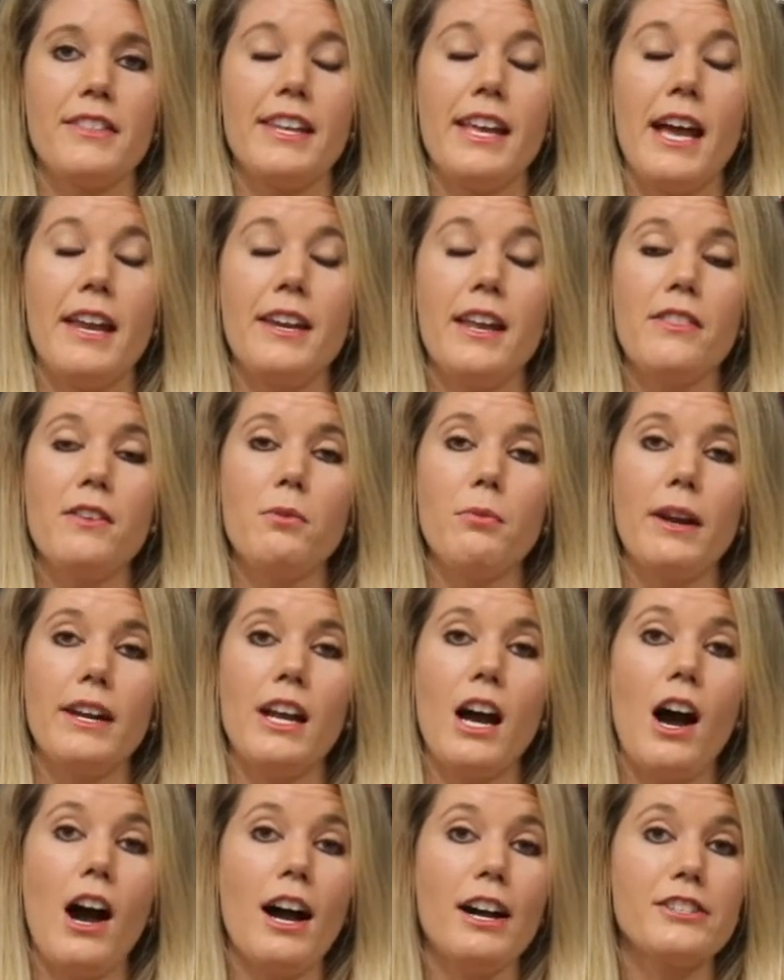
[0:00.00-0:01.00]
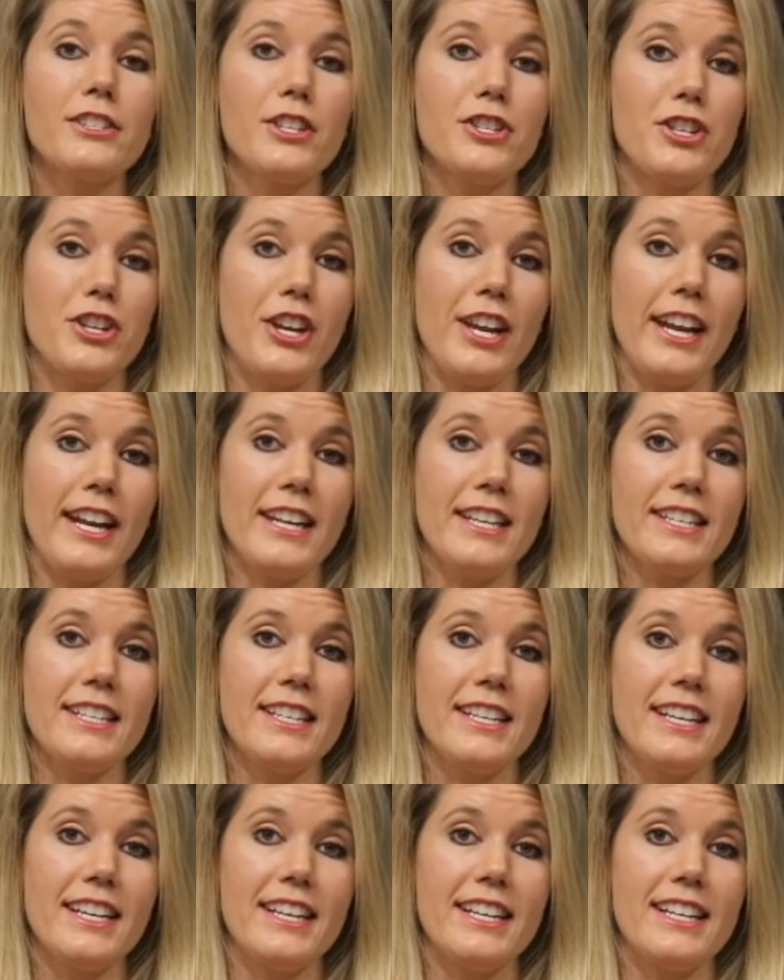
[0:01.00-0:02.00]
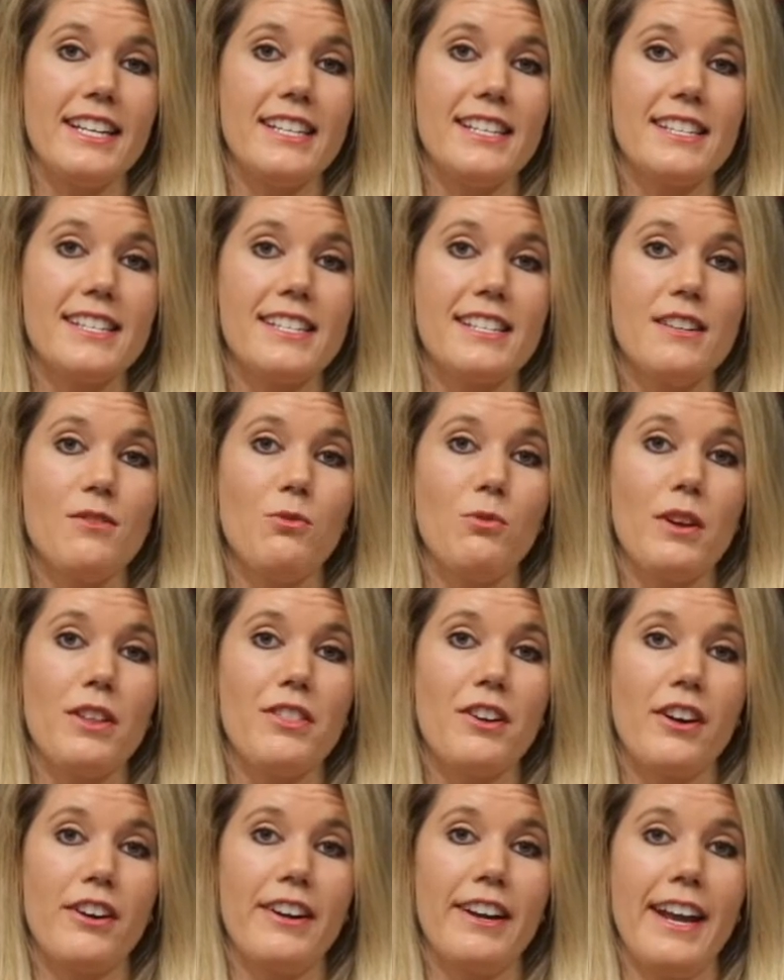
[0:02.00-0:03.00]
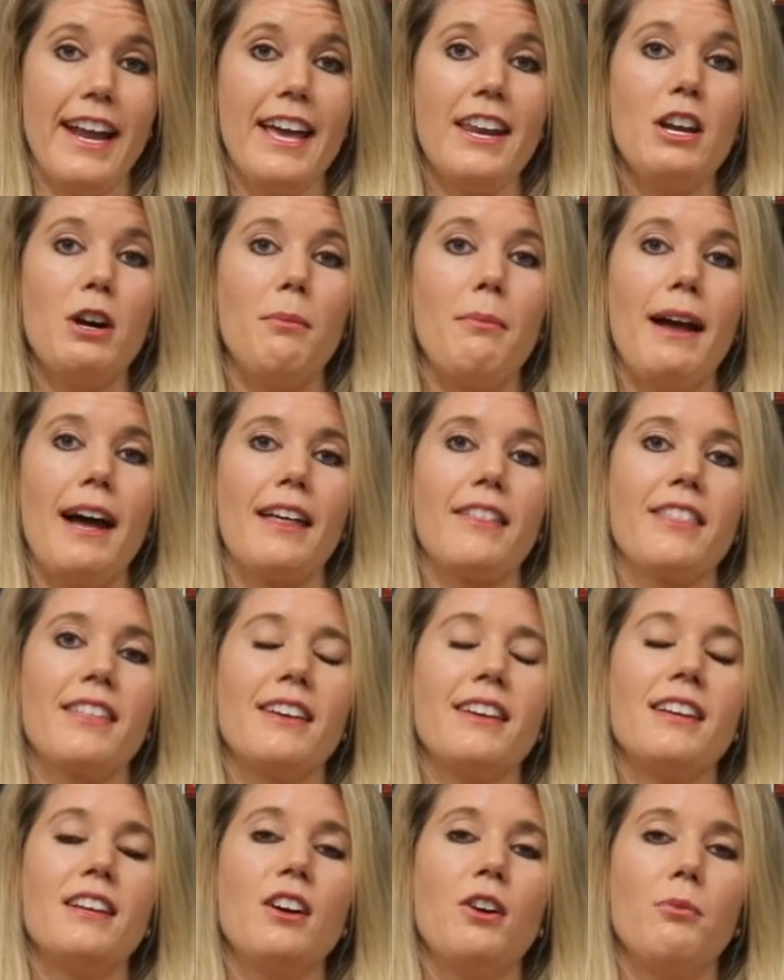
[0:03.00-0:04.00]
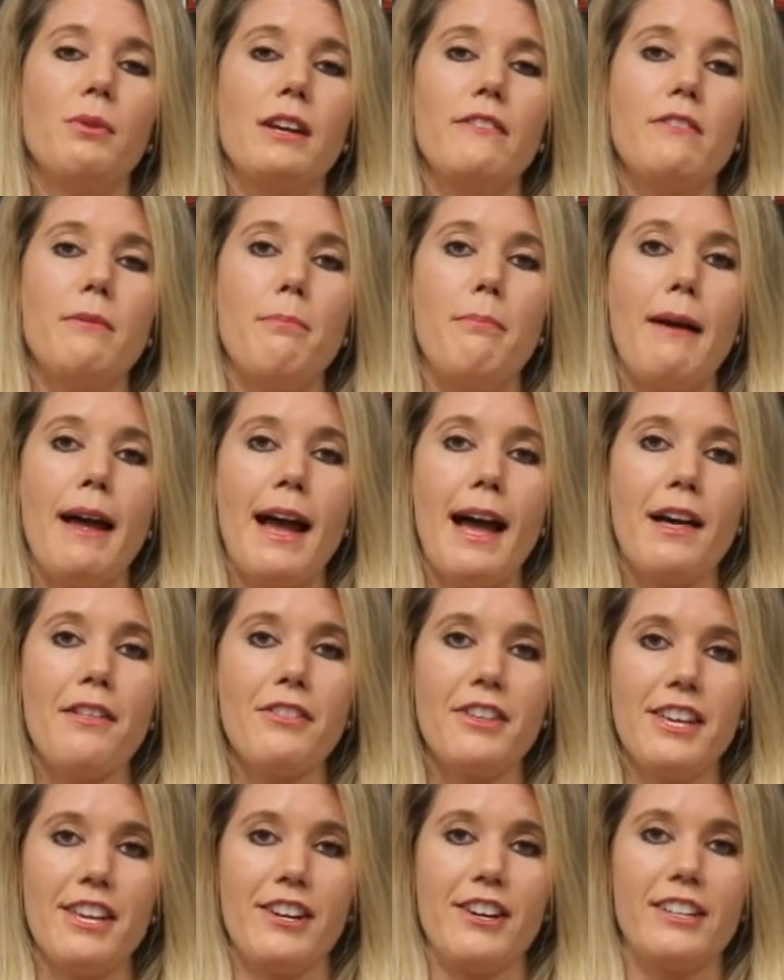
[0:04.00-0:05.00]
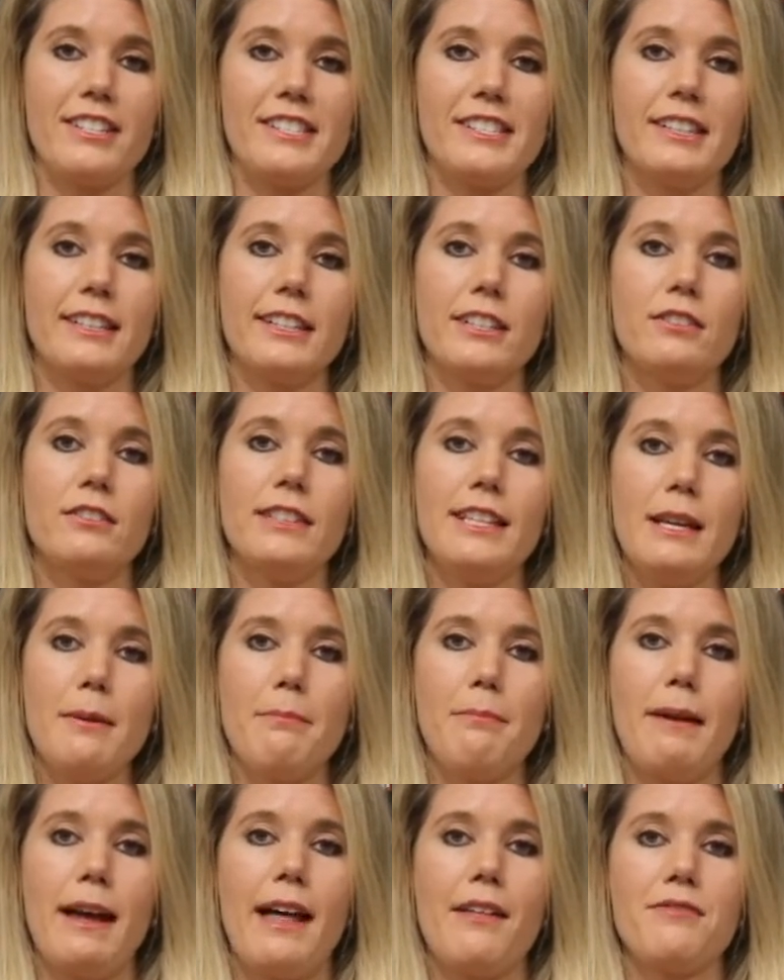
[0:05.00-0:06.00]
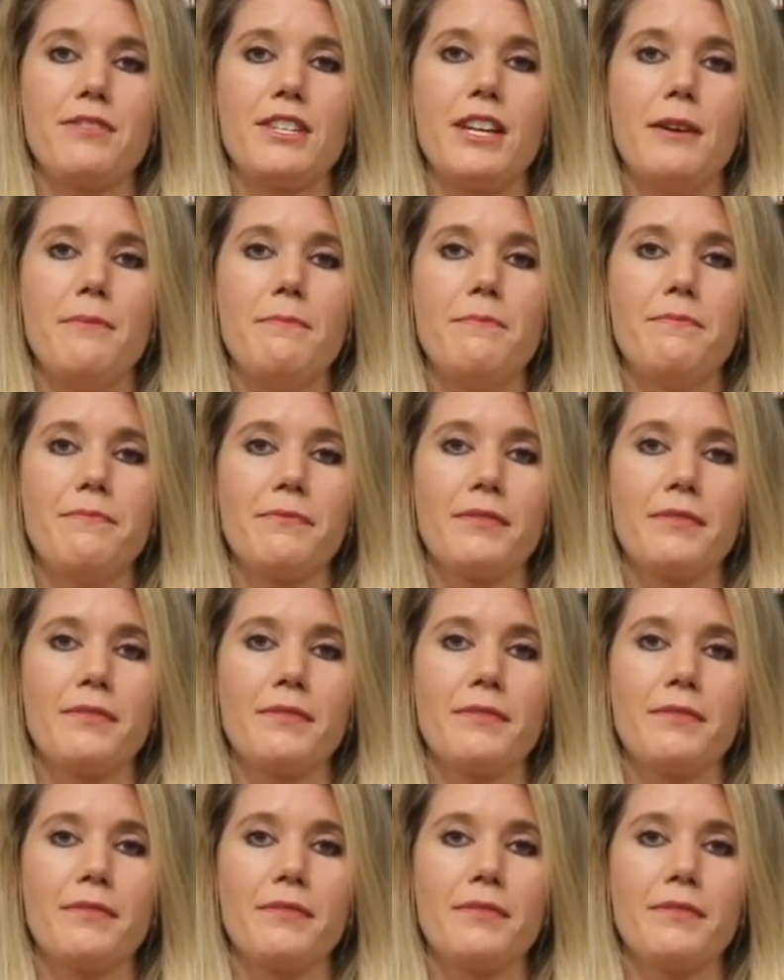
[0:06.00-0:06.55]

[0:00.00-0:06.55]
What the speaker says: Another way to oxygenate is with our nano bath. We have a bath here. It's literally a bathtub,